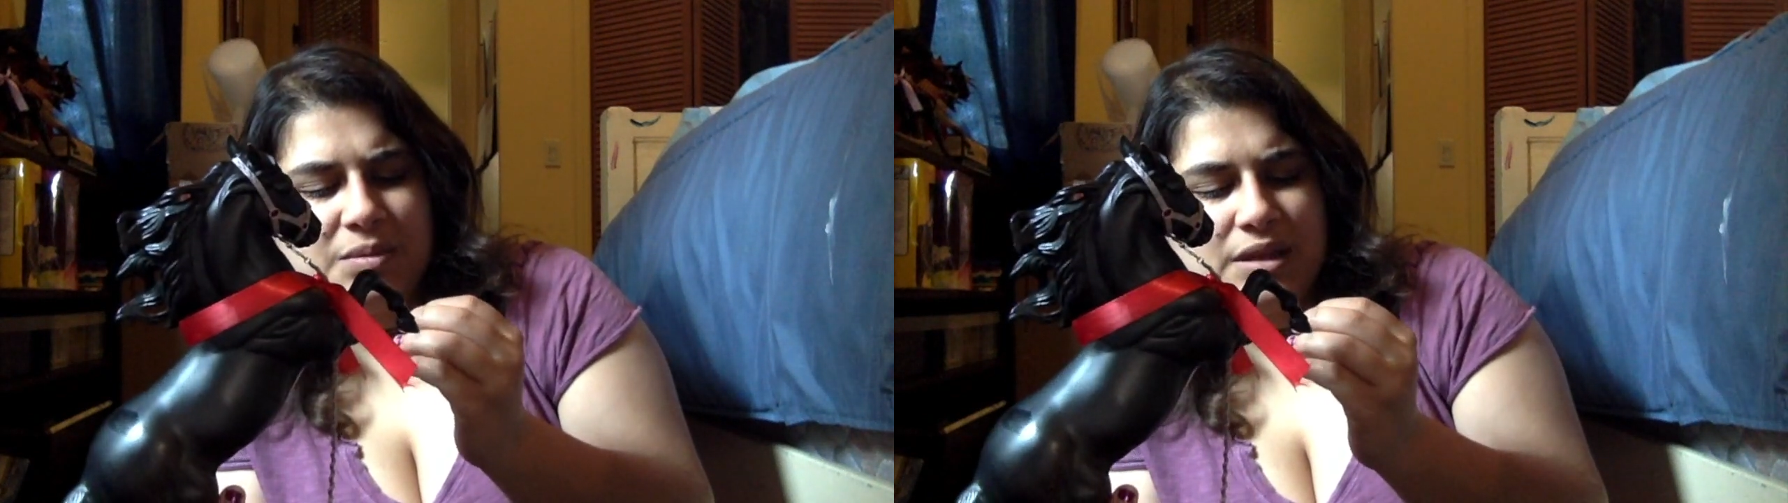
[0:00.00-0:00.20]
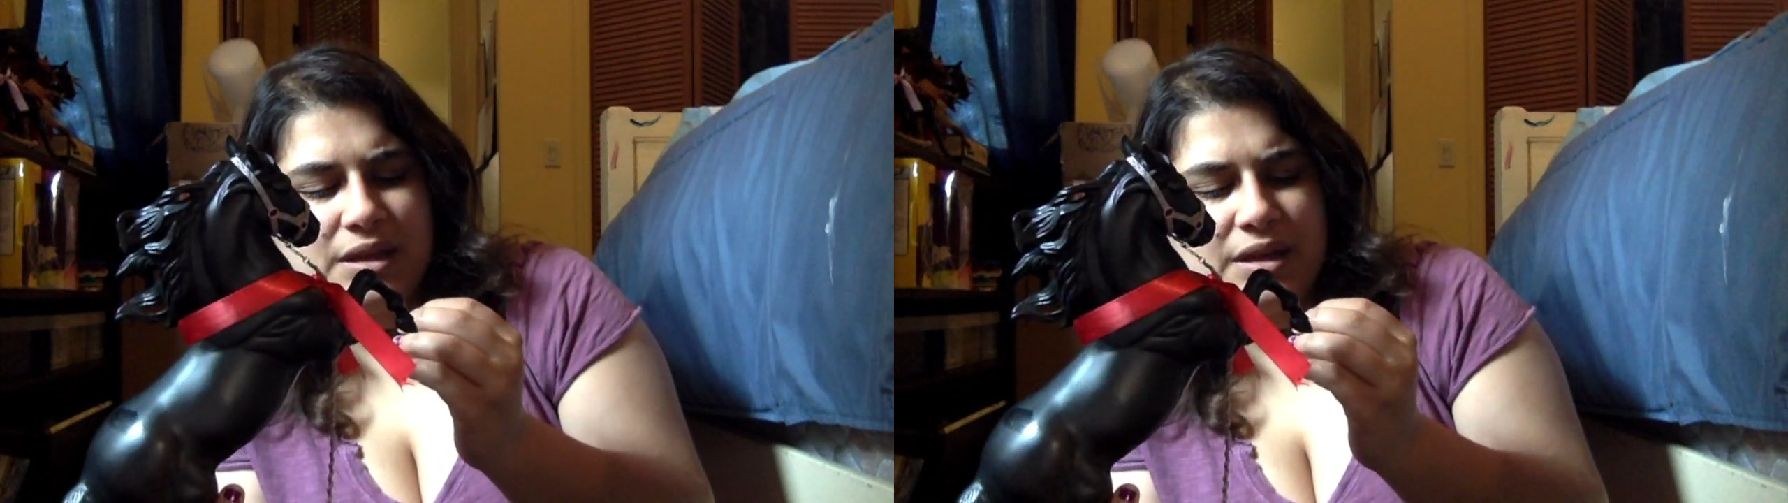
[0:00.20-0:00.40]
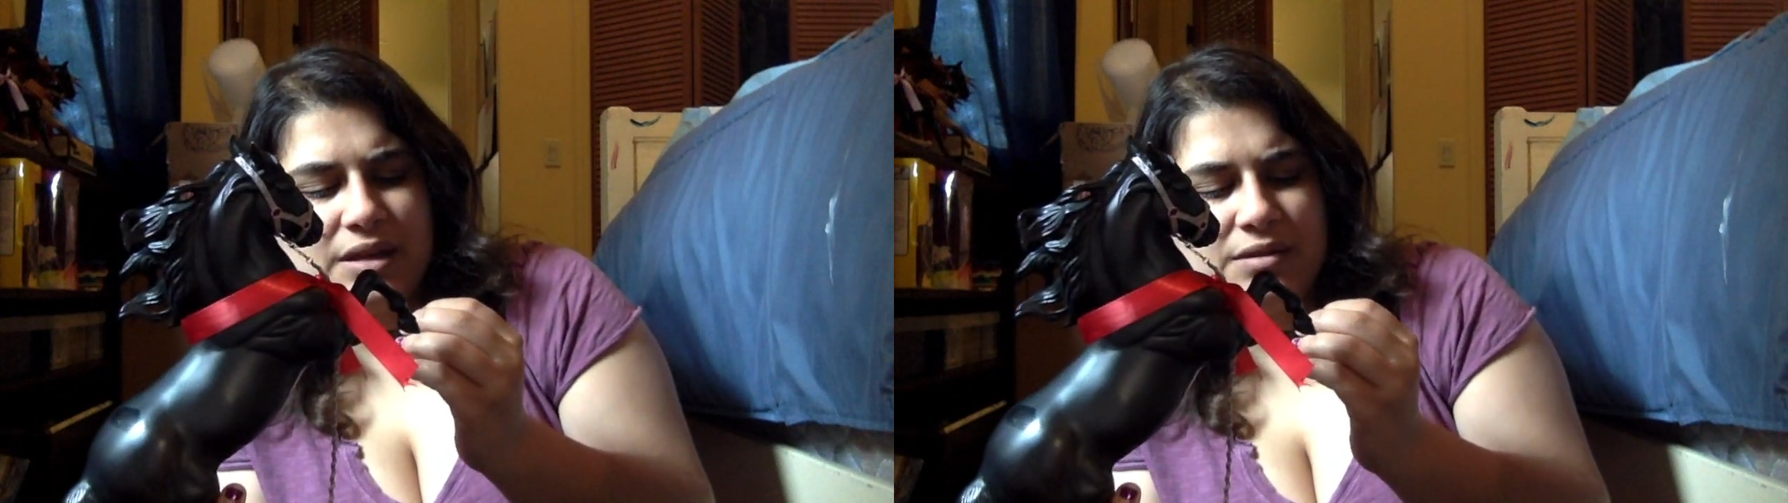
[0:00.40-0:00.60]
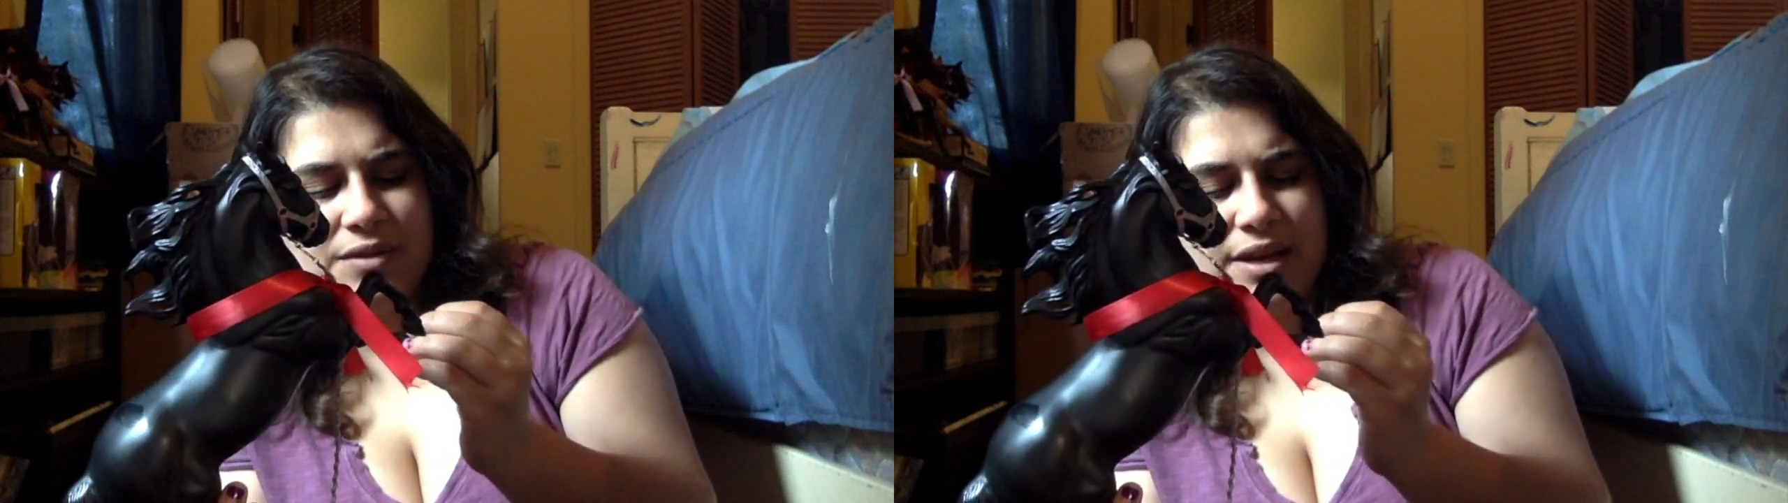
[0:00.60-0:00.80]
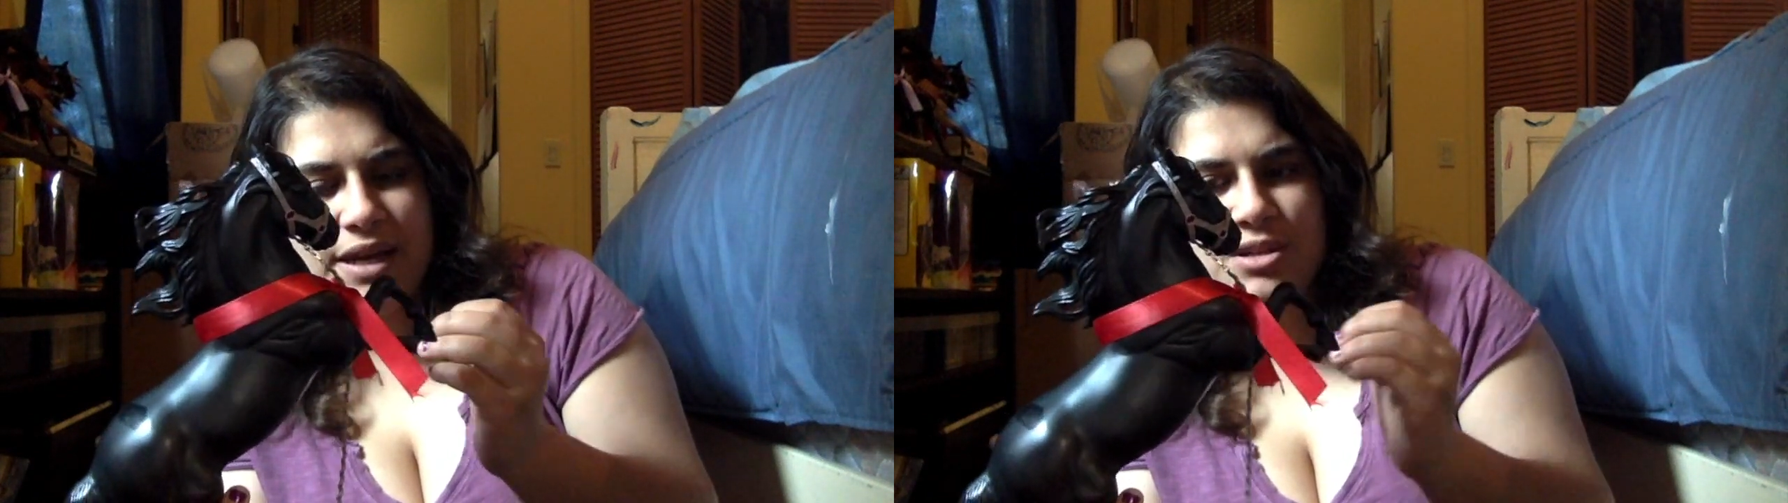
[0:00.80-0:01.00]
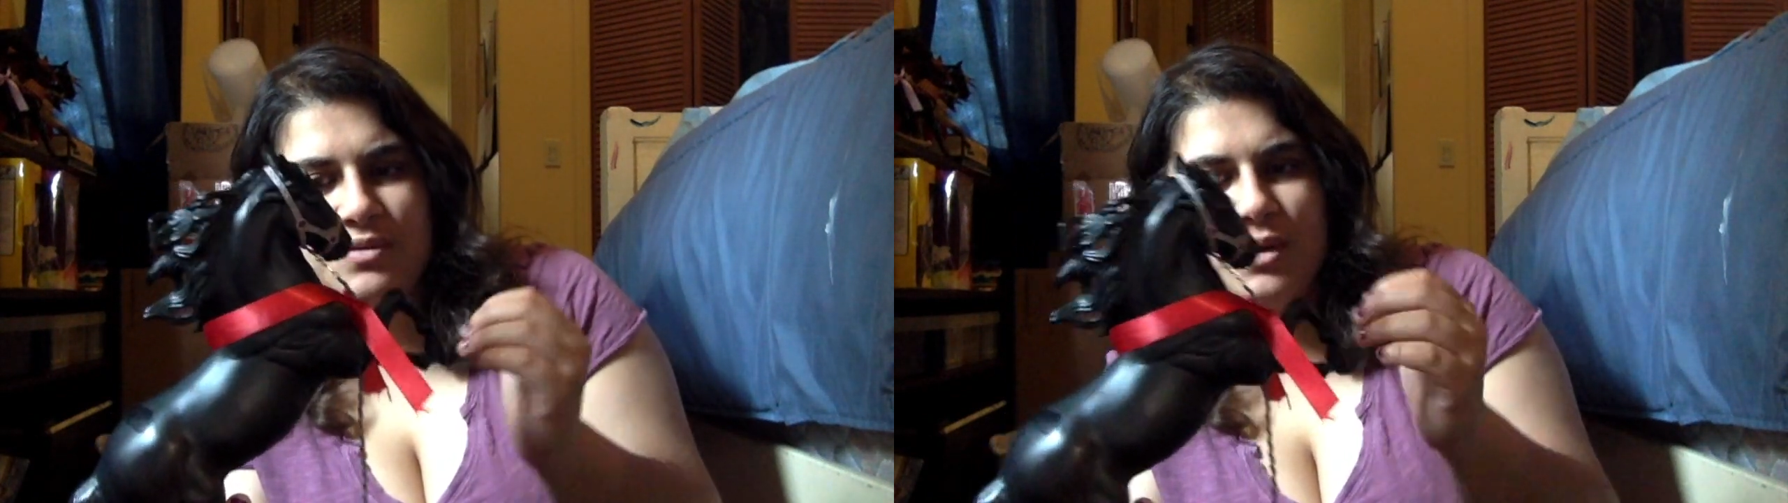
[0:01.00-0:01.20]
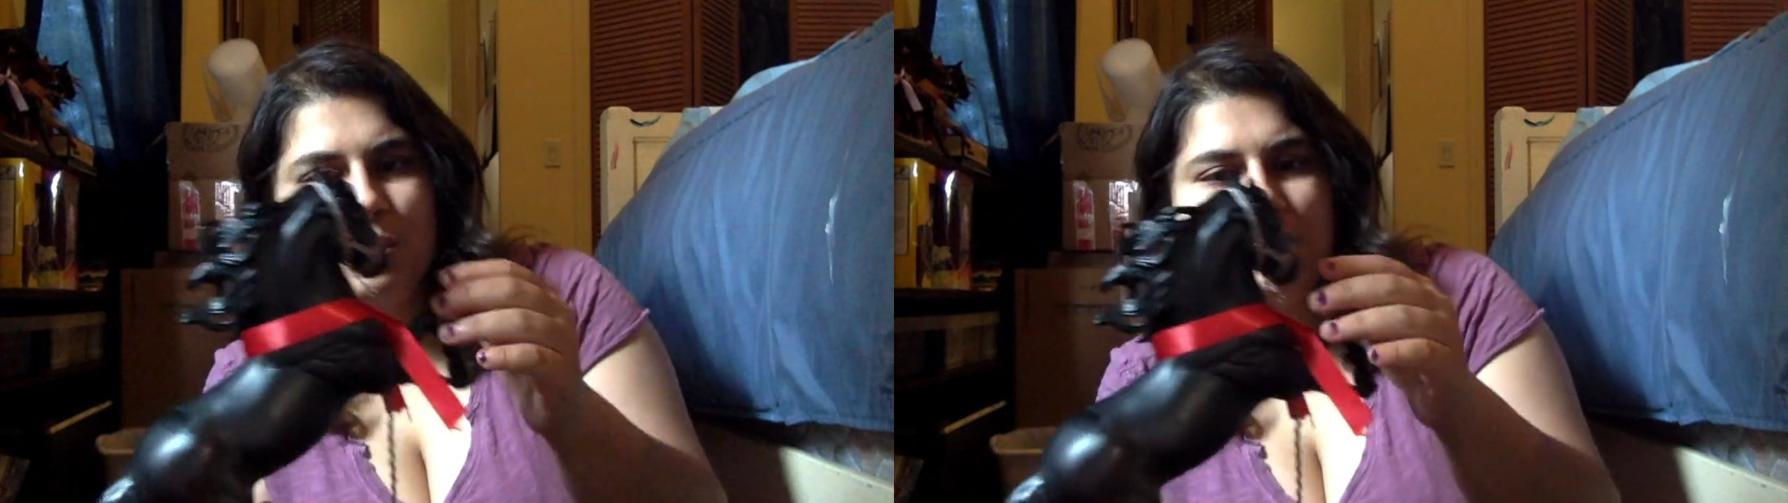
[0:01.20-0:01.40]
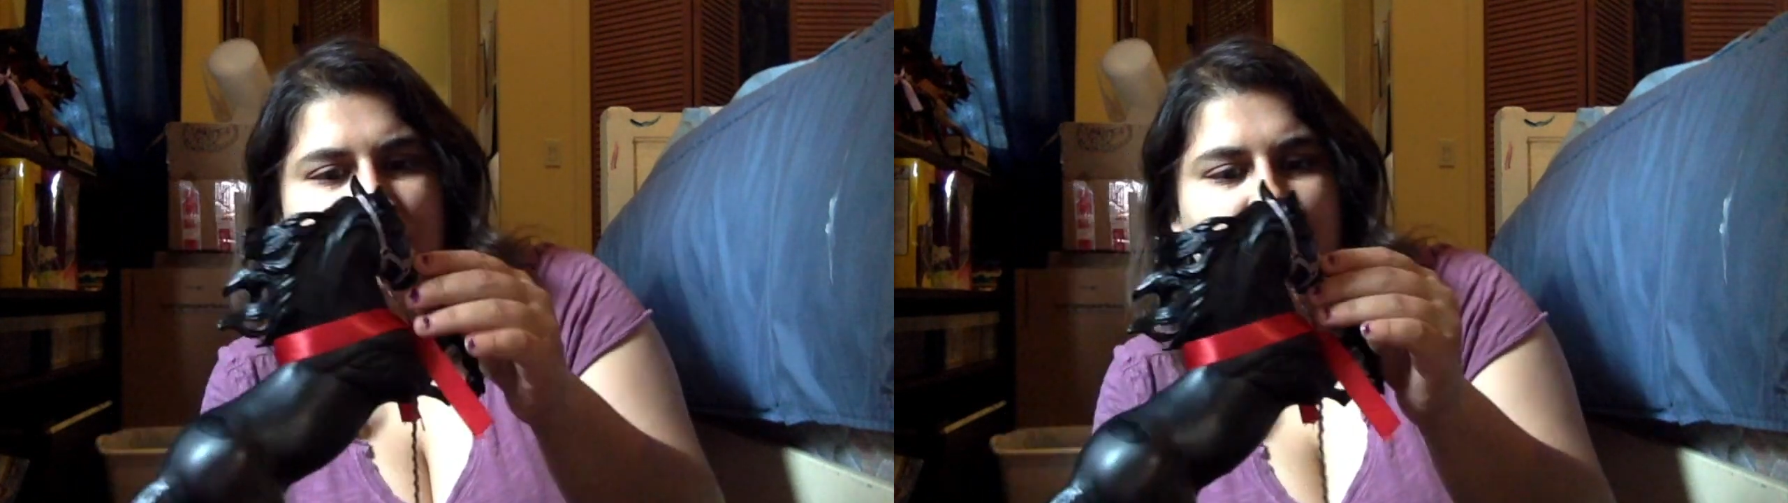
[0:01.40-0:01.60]
I think, at the right edge of a
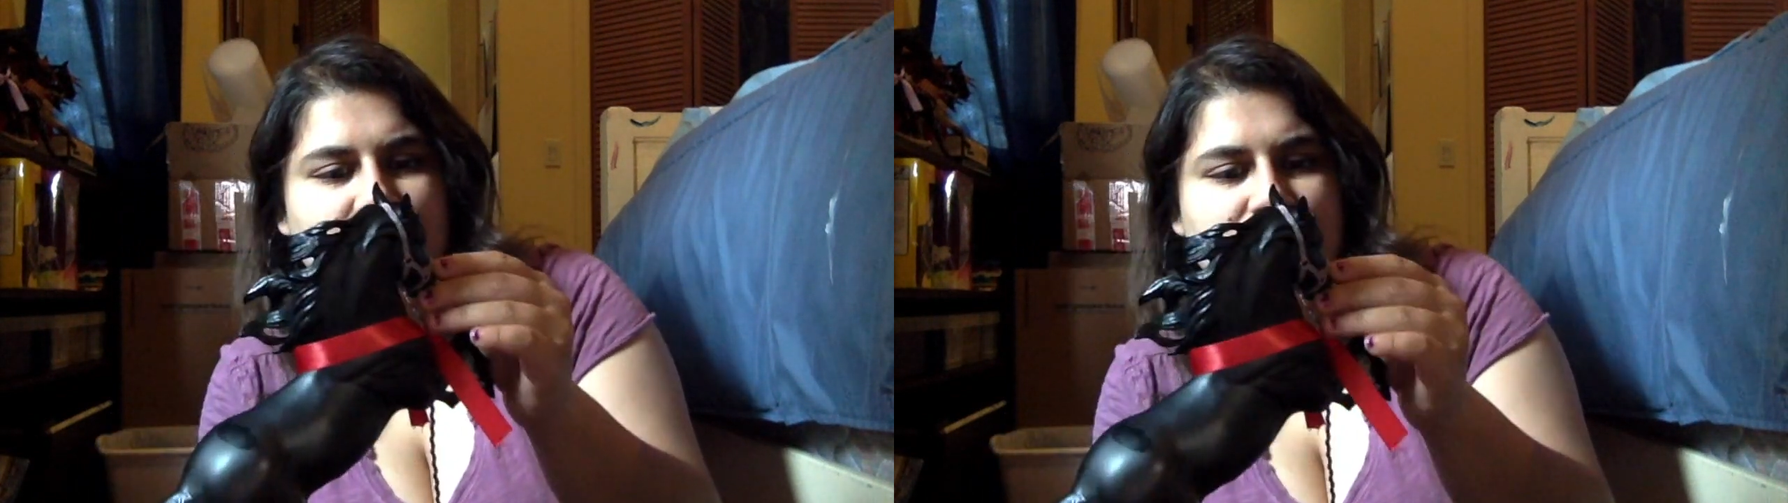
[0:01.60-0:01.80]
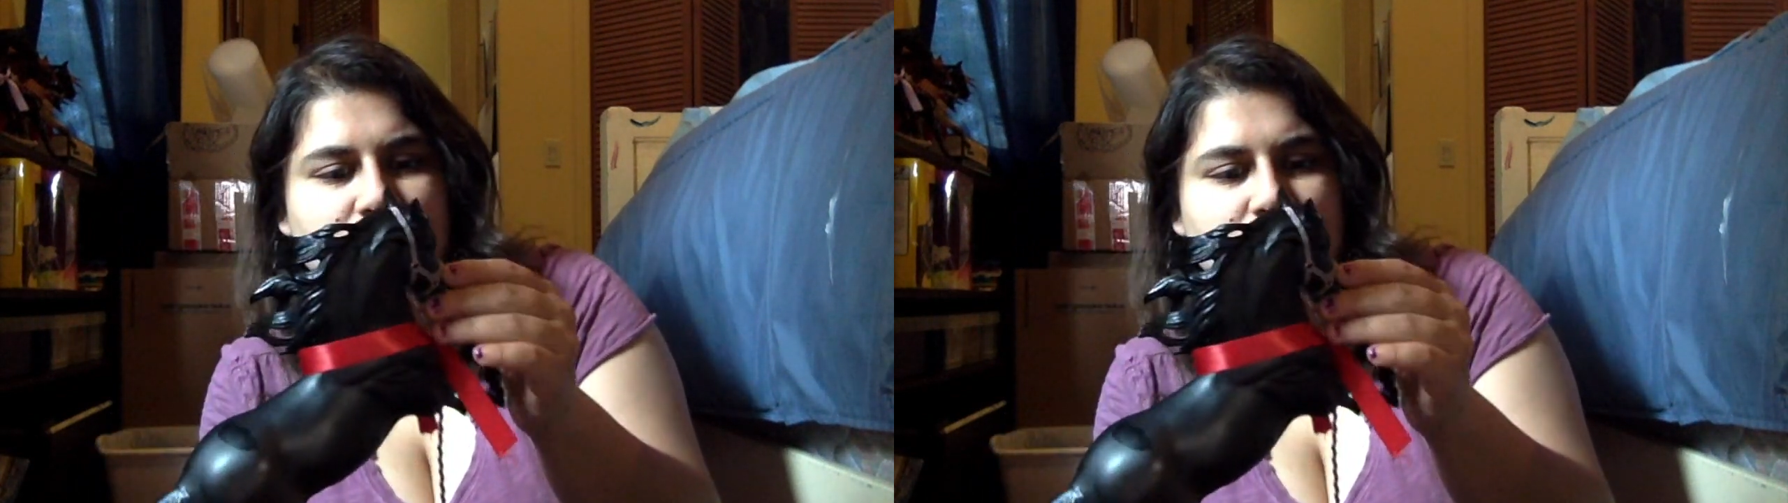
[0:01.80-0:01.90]
couple of hooves.